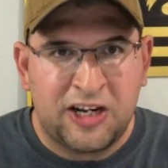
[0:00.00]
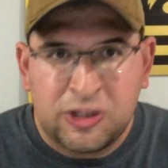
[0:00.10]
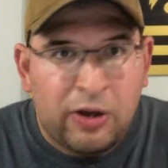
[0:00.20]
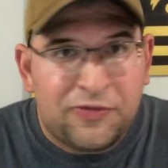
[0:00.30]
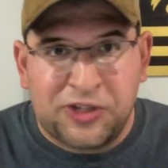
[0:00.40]
Because
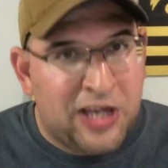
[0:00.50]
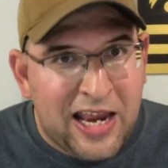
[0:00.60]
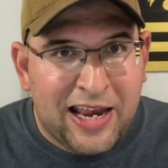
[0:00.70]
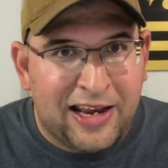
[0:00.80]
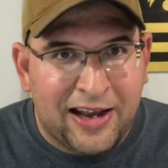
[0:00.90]
we've
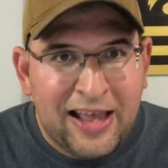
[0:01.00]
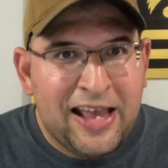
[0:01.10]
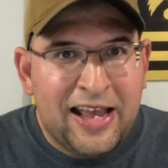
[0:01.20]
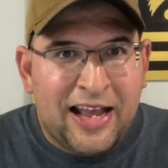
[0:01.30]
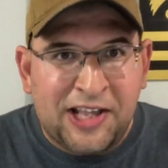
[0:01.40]
seen
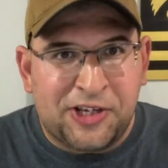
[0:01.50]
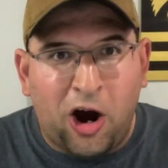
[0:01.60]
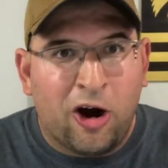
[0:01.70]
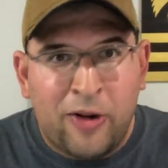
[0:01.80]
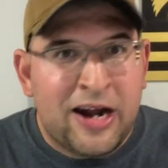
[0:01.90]
it's
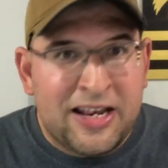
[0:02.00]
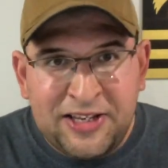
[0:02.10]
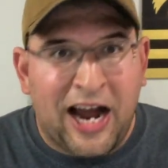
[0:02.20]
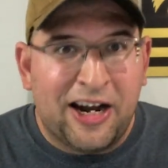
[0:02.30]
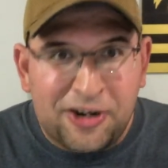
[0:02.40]
already
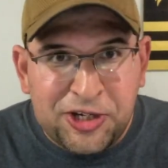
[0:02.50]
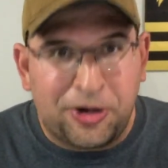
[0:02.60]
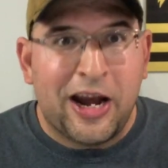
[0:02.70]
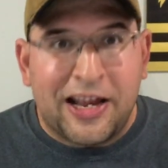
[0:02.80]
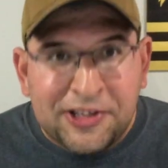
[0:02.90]
dire
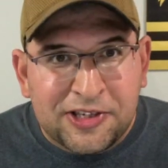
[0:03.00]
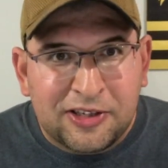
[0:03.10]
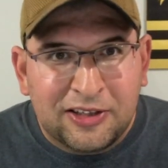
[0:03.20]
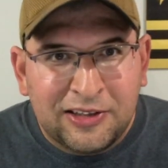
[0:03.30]
straits,